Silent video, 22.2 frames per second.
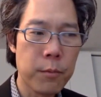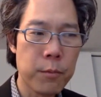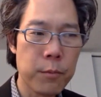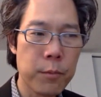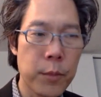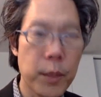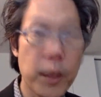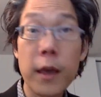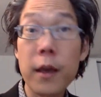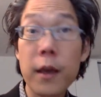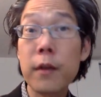
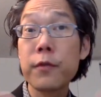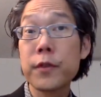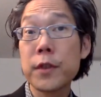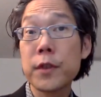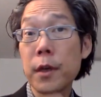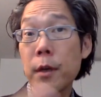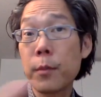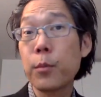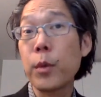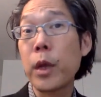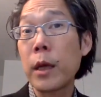gave
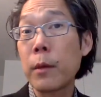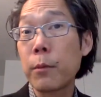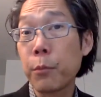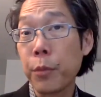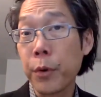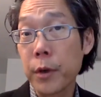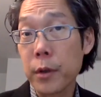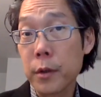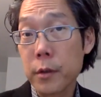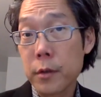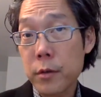some
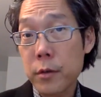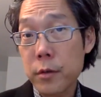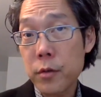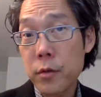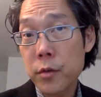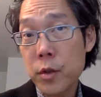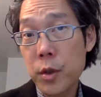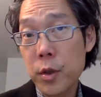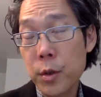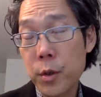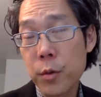input
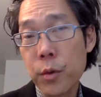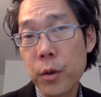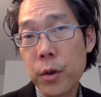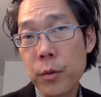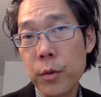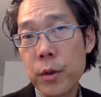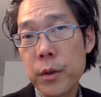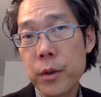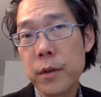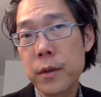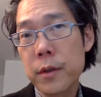to. There
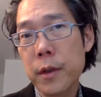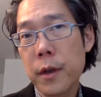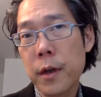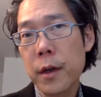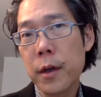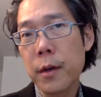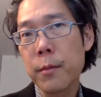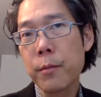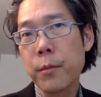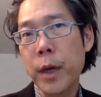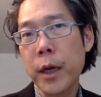was,
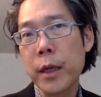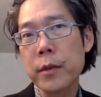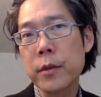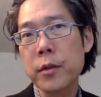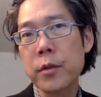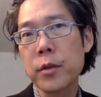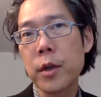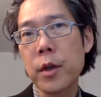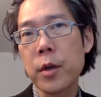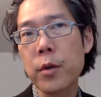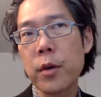as
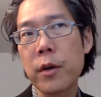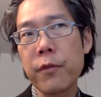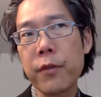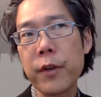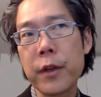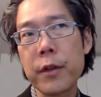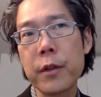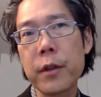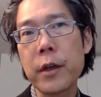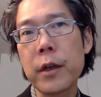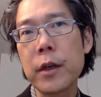you know, a
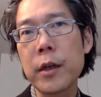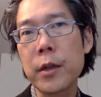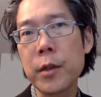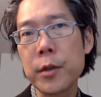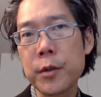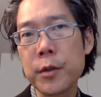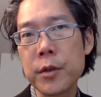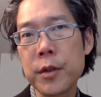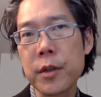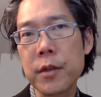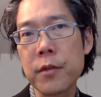fairly
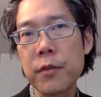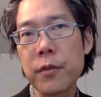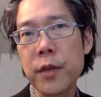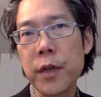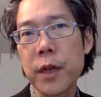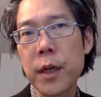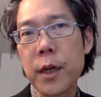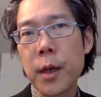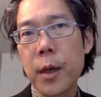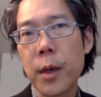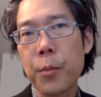inclusive
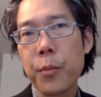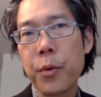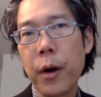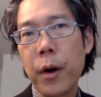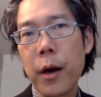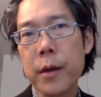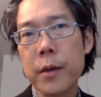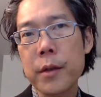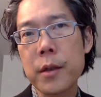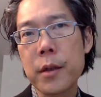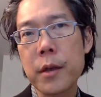
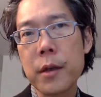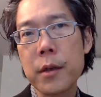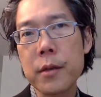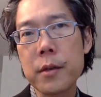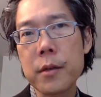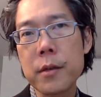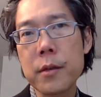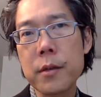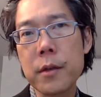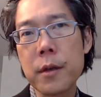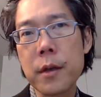
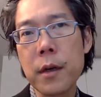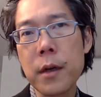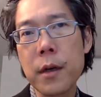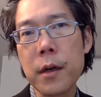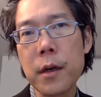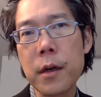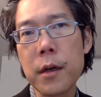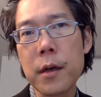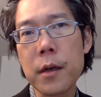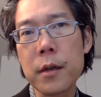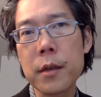process
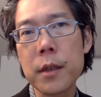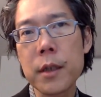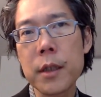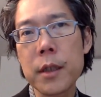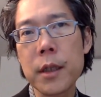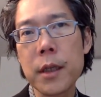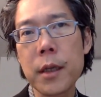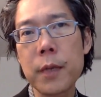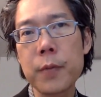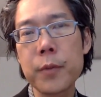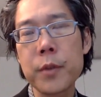
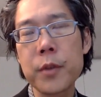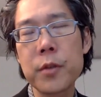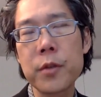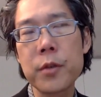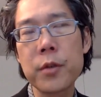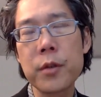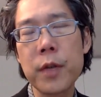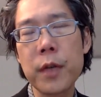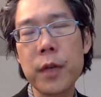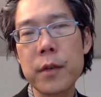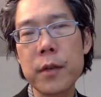leading up to
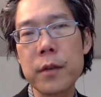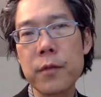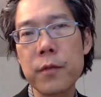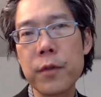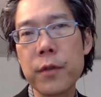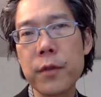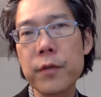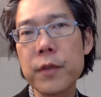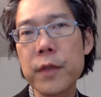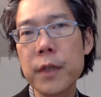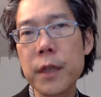
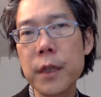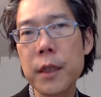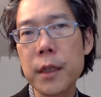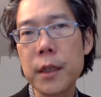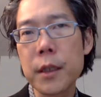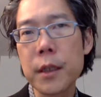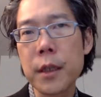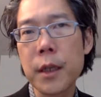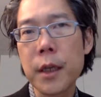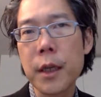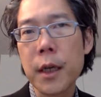
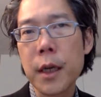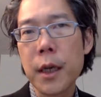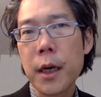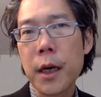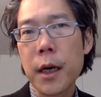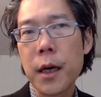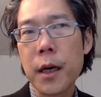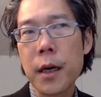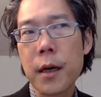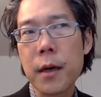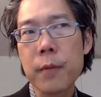2015
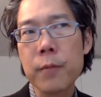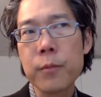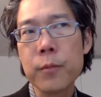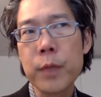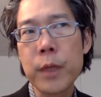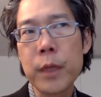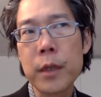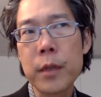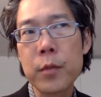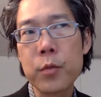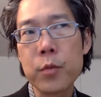
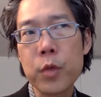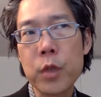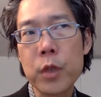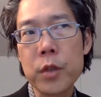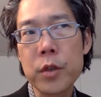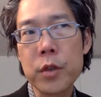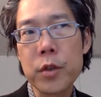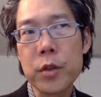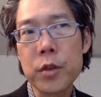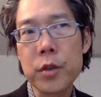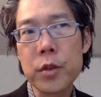in
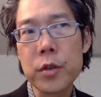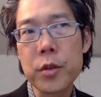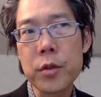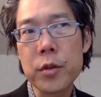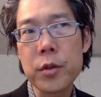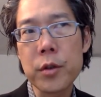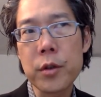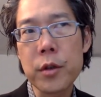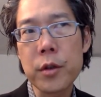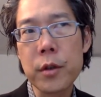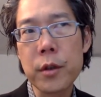
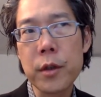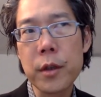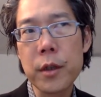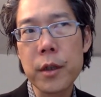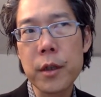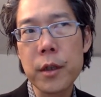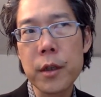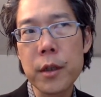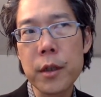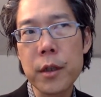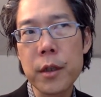which
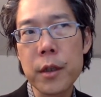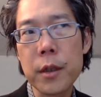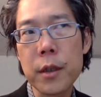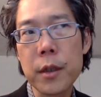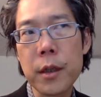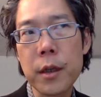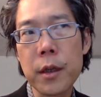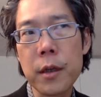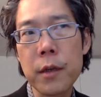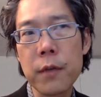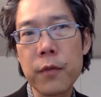
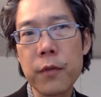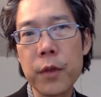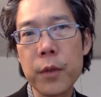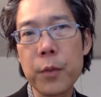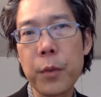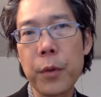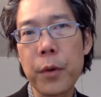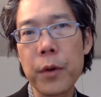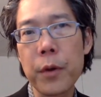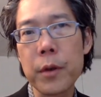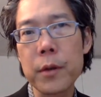the
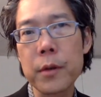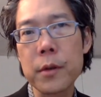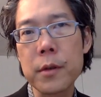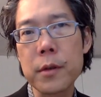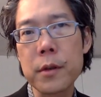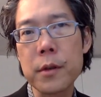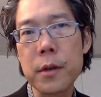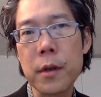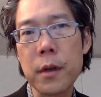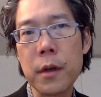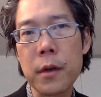
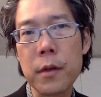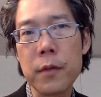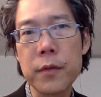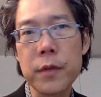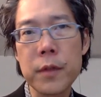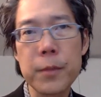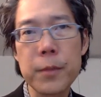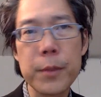viewpoints of